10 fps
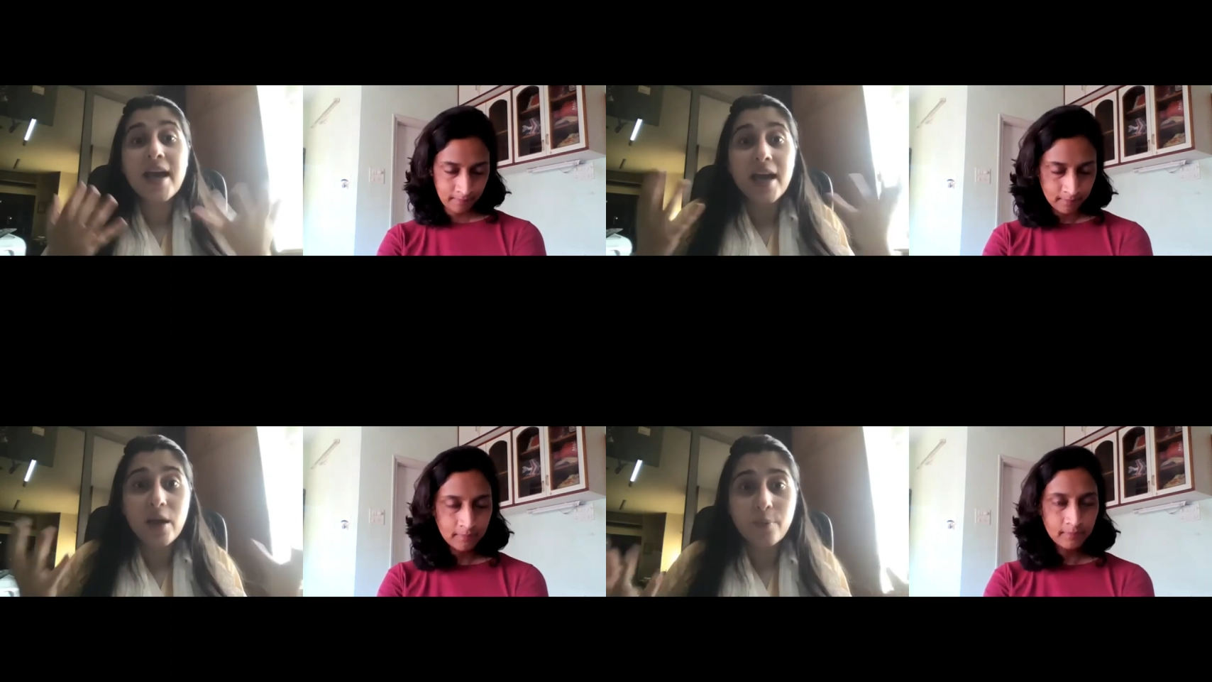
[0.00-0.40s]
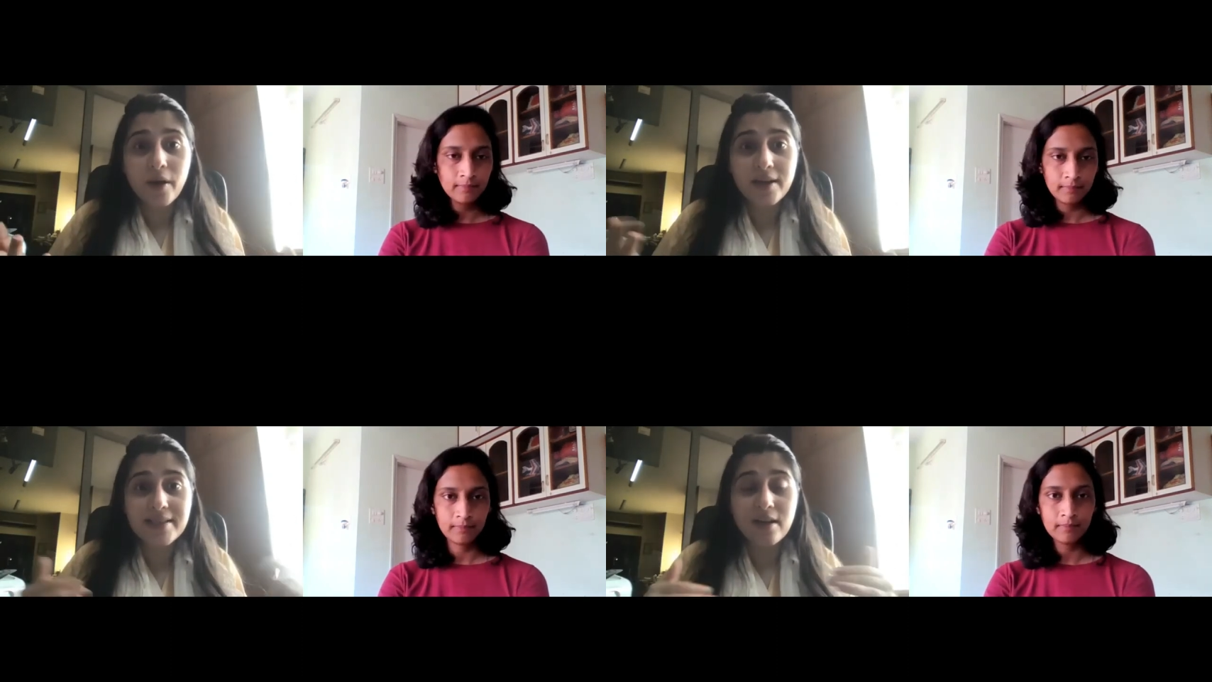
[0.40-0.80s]
Speaker 1: in
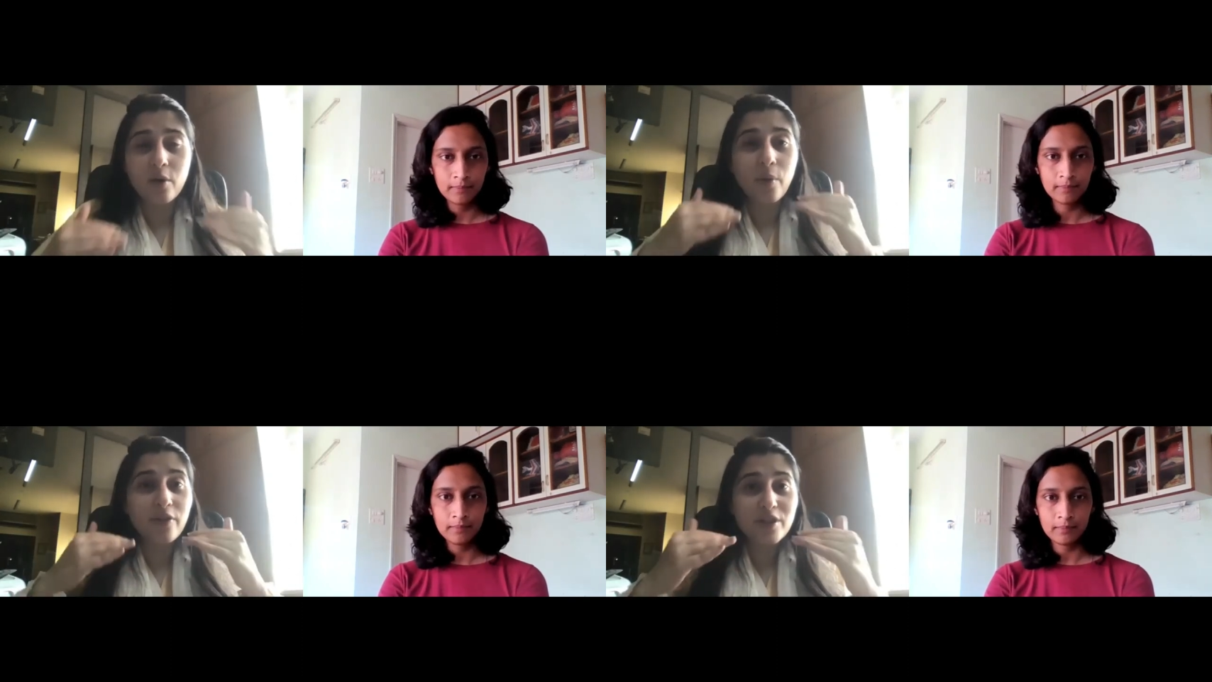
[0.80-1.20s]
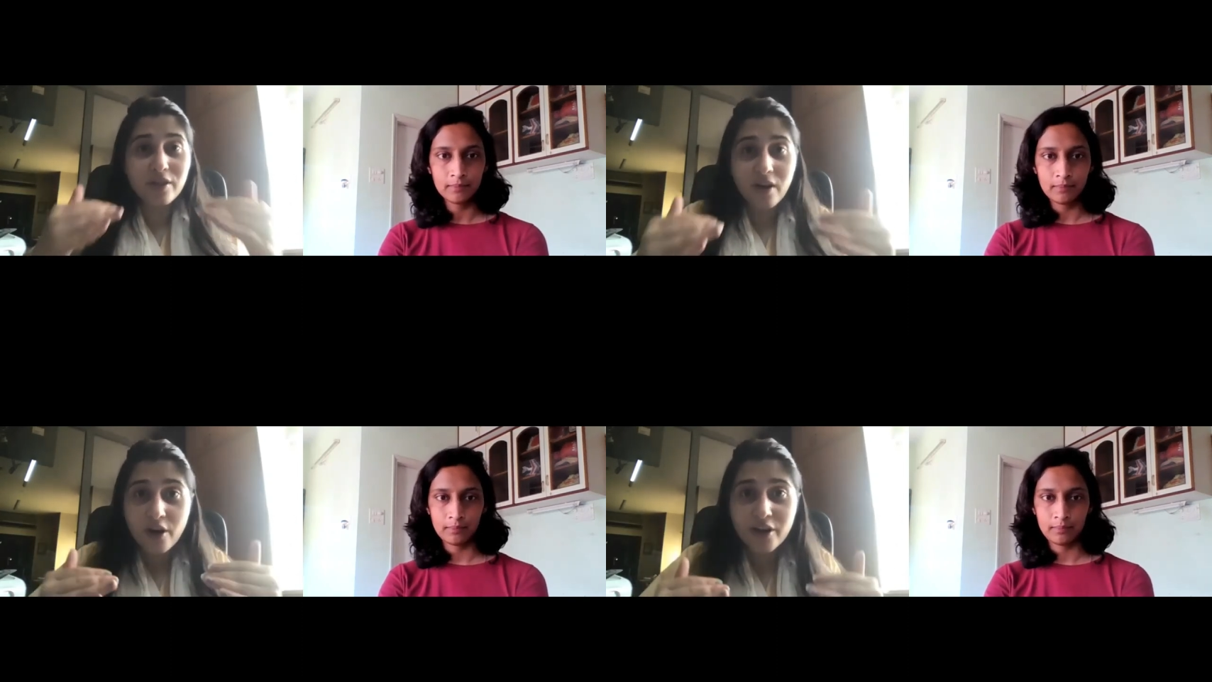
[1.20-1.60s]
Pakistan, whether it's
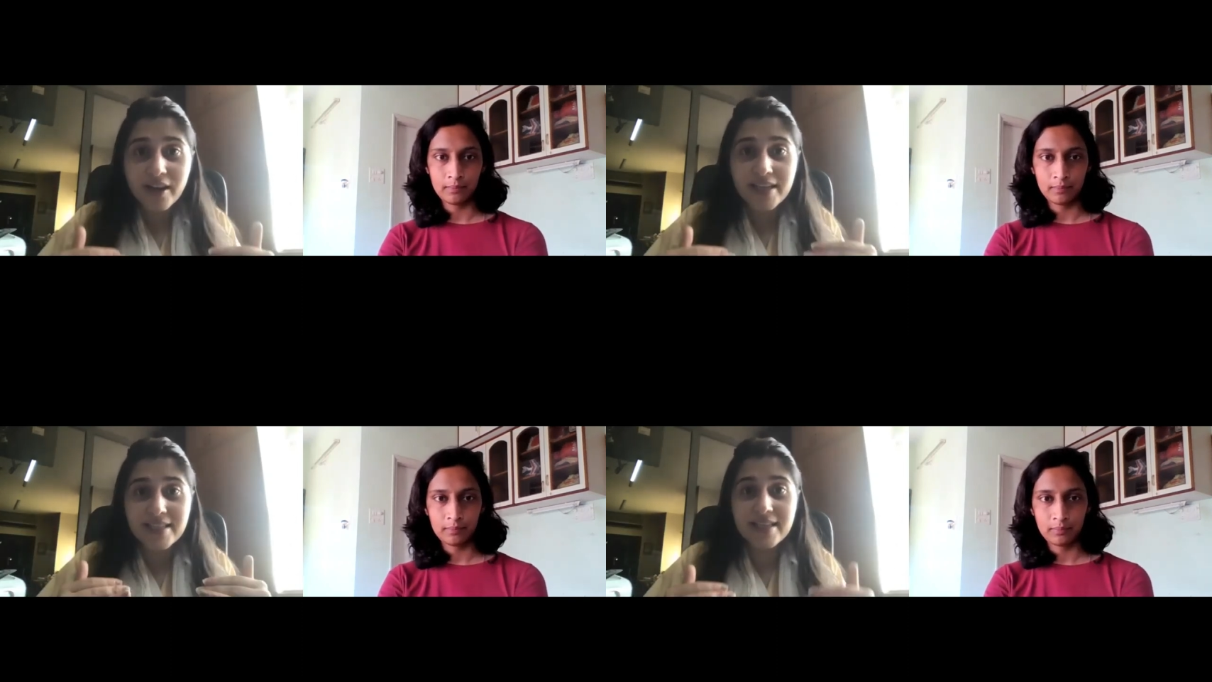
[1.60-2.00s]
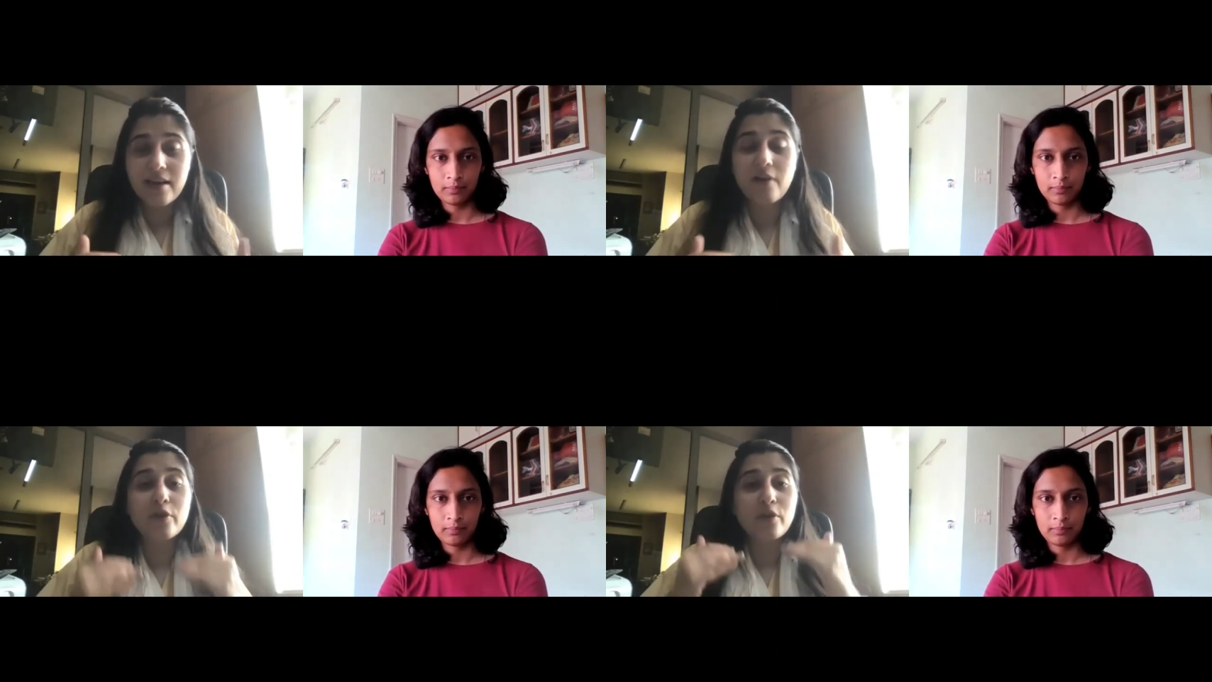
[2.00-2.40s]
an under 19
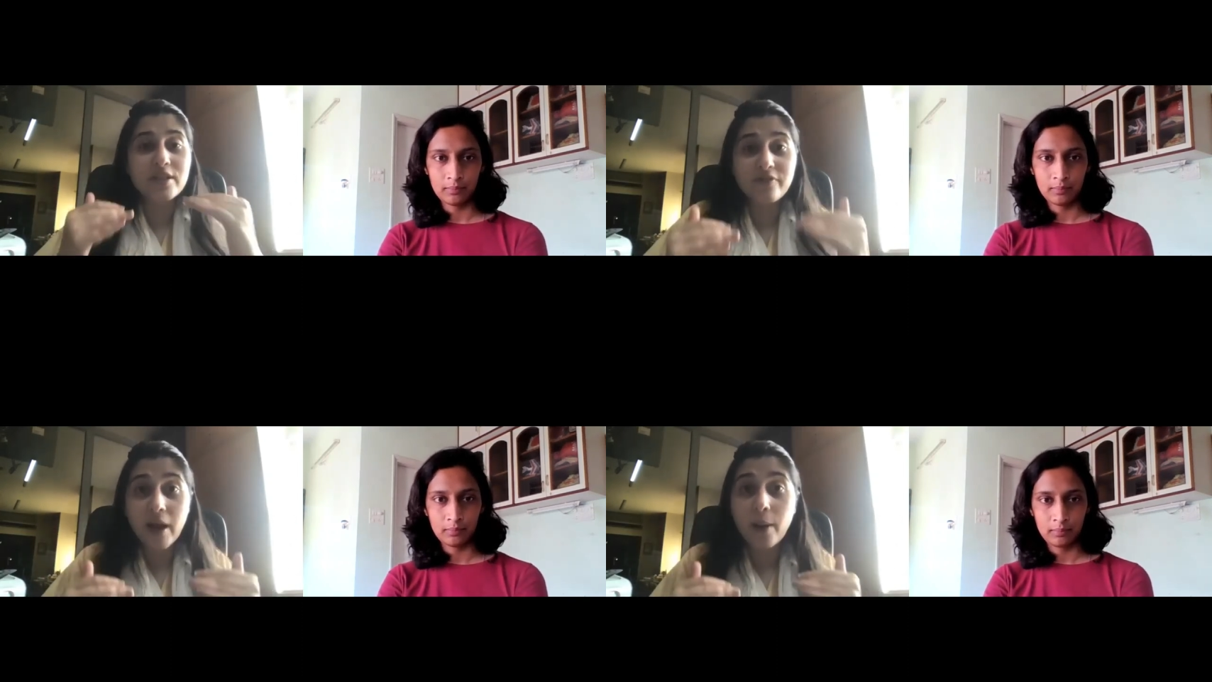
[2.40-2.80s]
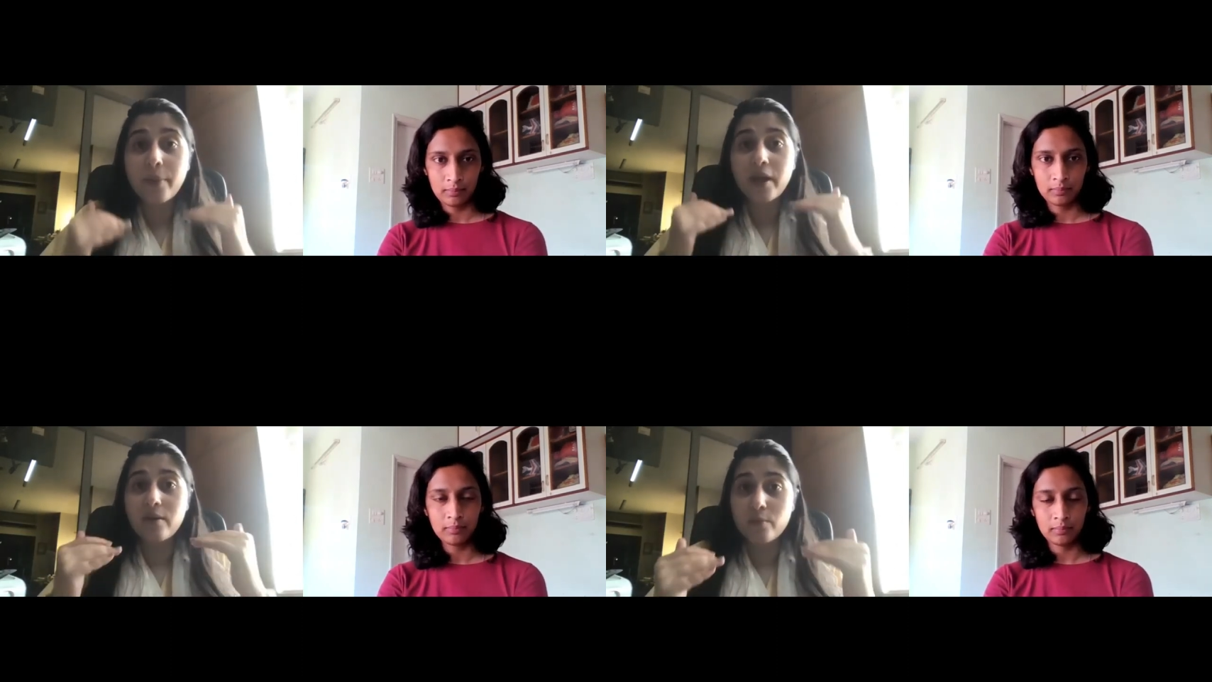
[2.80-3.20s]
level or
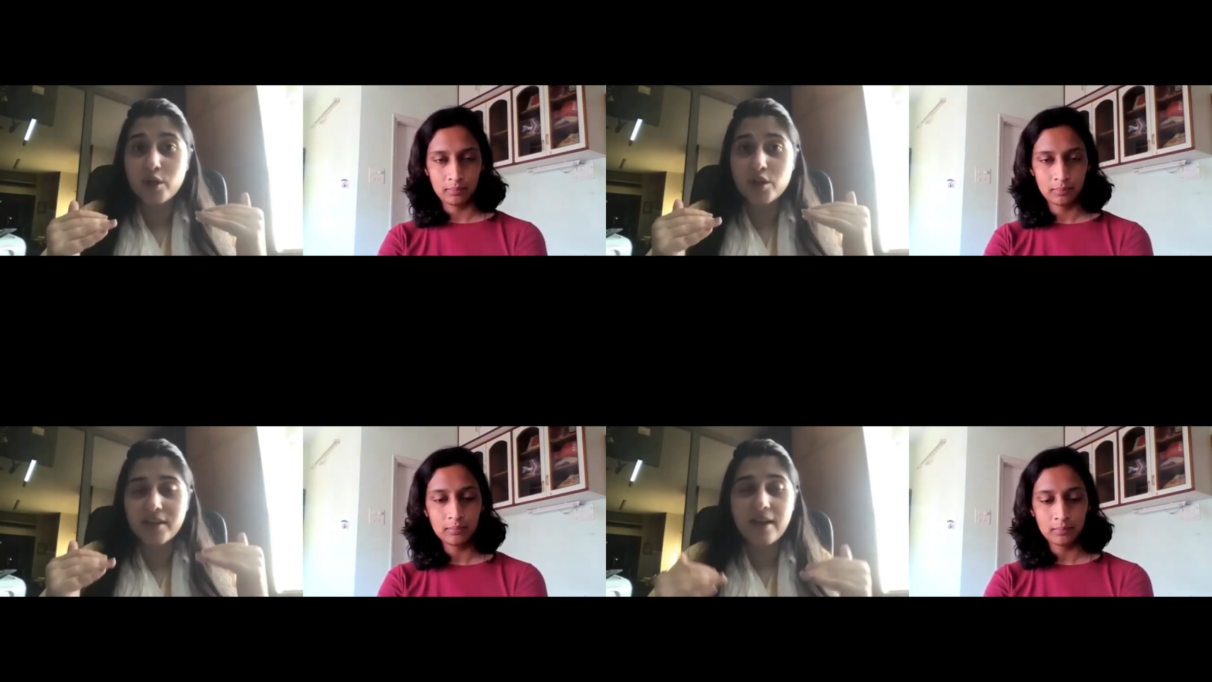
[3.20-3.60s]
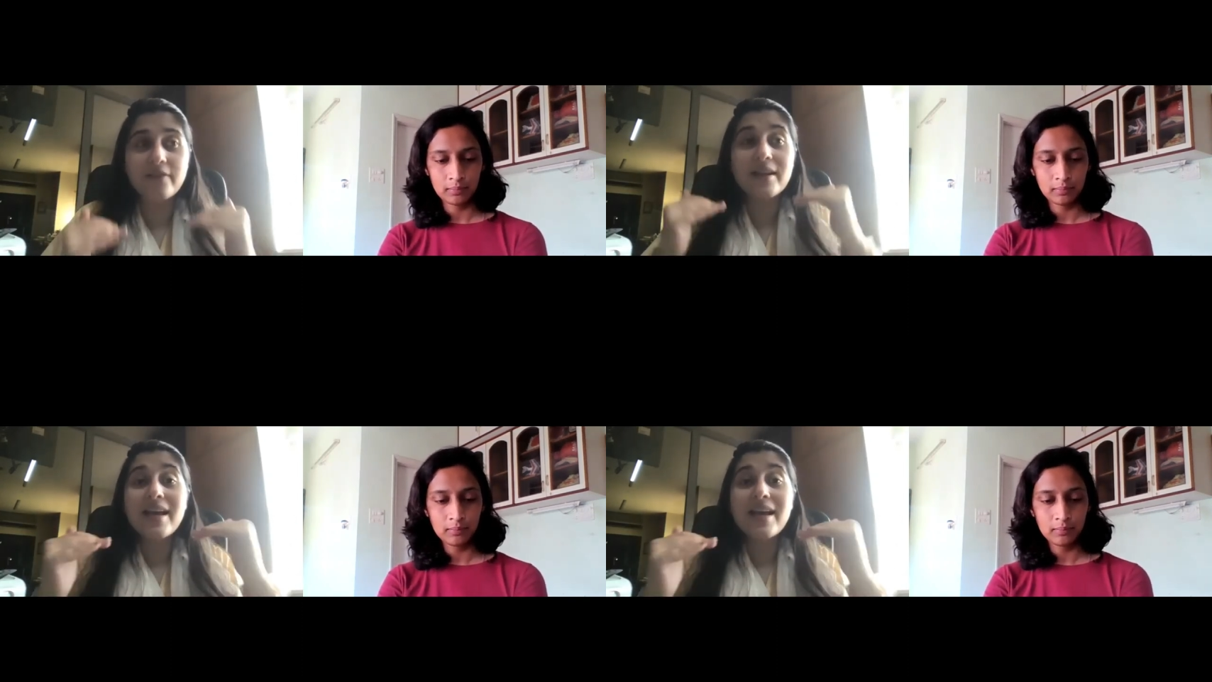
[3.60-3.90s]
developing emerging level,